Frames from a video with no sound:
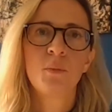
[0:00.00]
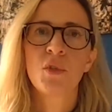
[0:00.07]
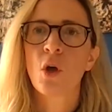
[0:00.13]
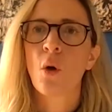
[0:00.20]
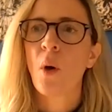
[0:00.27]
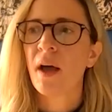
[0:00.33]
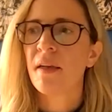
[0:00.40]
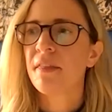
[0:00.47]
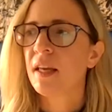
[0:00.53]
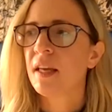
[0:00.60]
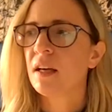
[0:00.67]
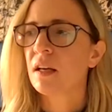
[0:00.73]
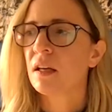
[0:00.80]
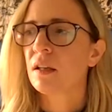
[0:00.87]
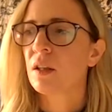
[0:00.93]
So I
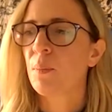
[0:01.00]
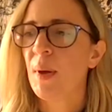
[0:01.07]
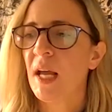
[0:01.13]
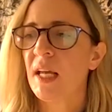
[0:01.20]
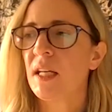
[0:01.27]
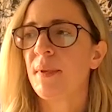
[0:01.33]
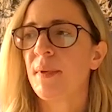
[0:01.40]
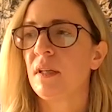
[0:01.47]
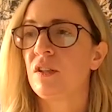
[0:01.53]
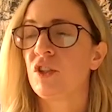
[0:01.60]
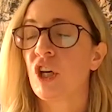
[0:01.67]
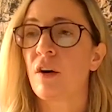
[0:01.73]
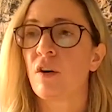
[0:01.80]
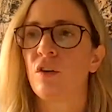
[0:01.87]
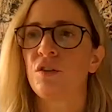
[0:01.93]
think the pandemic in
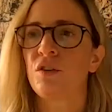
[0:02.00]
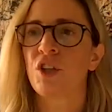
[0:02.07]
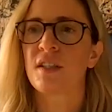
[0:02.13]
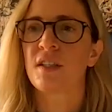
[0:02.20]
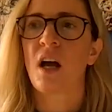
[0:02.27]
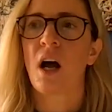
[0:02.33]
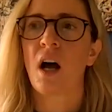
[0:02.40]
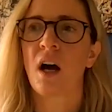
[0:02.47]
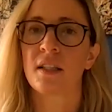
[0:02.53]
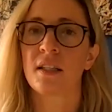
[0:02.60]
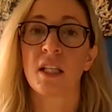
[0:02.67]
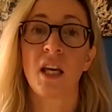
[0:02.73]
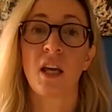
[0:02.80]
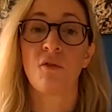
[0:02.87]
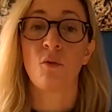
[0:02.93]
general just
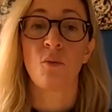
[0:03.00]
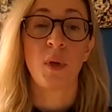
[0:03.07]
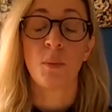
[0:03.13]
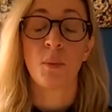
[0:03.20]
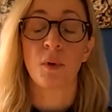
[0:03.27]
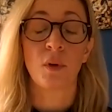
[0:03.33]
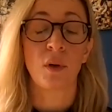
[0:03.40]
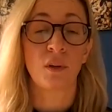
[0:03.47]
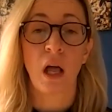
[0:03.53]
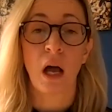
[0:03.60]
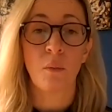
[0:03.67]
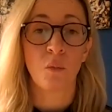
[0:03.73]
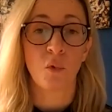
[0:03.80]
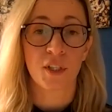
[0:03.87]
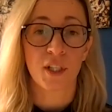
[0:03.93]
honestly gave people a
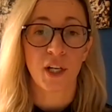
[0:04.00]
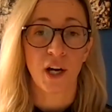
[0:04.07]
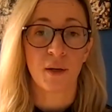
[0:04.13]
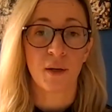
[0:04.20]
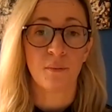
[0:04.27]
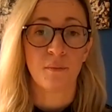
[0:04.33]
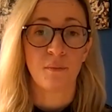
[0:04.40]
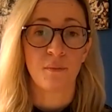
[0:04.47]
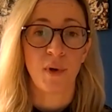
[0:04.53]
lot more time